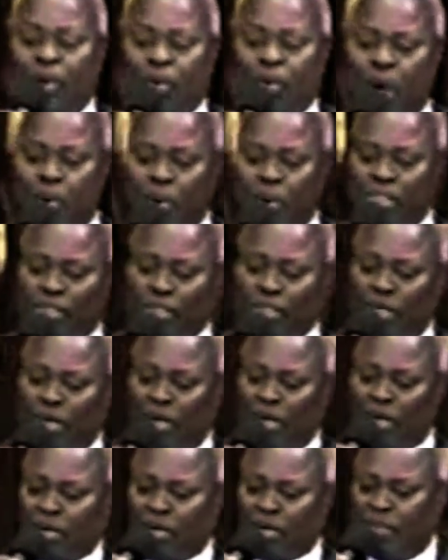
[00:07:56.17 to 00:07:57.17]
When we
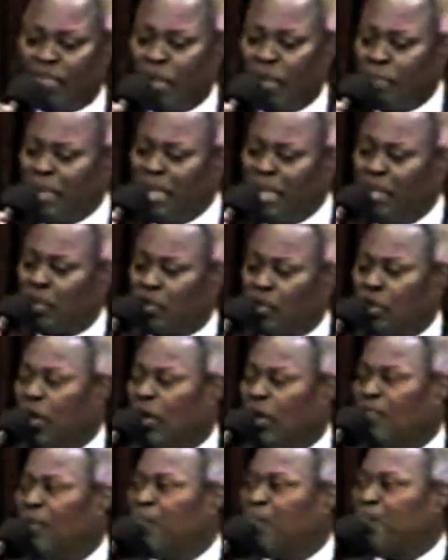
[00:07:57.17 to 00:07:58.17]
talk of the ministry
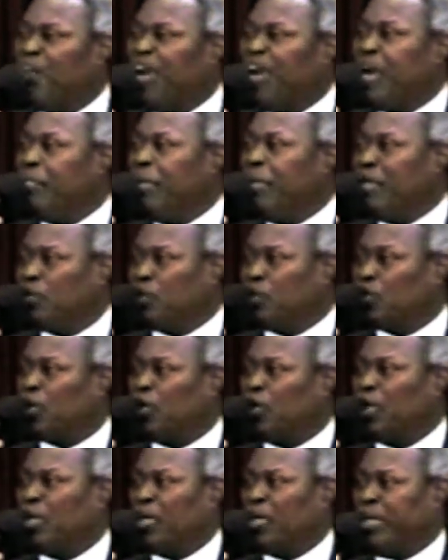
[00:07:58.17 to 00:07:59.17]
of the flaming
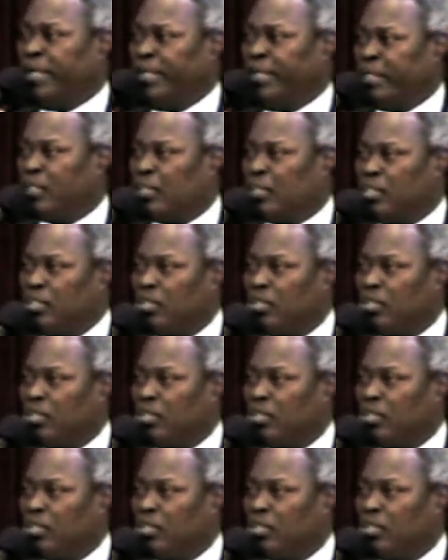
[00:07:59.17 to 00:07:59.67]
sword,